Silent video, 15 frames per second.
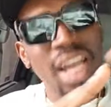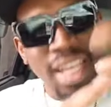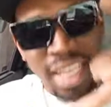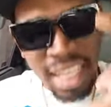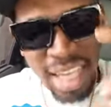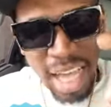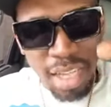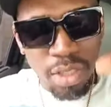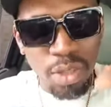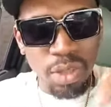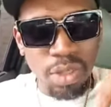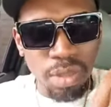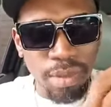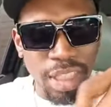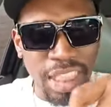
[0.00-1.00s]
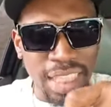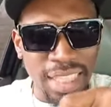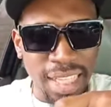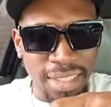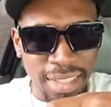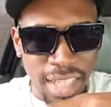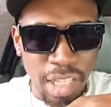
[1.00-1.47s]
can do so much as a
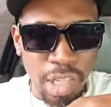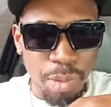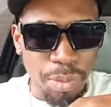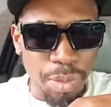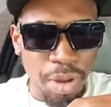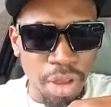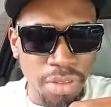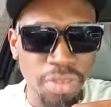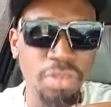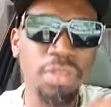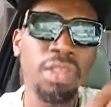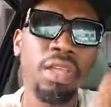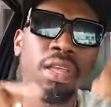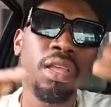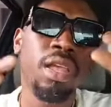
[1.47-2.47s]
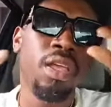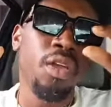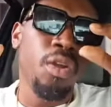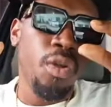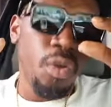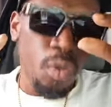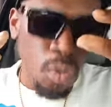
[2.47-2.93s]
single person,
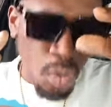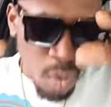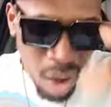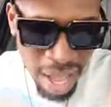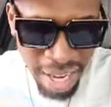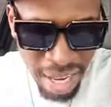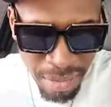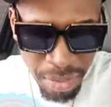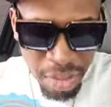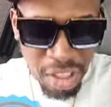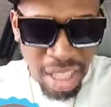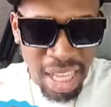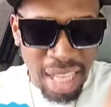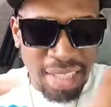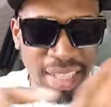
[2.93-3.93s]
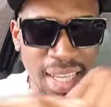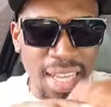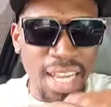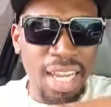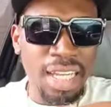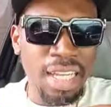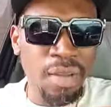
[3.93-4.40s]
why them trillions of
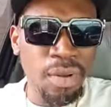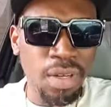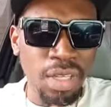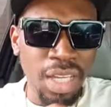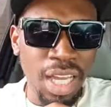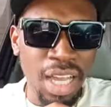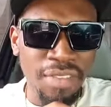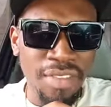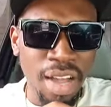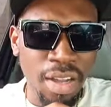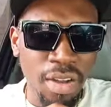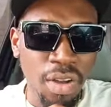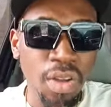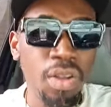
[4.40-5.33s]
dollars they wanna have a go?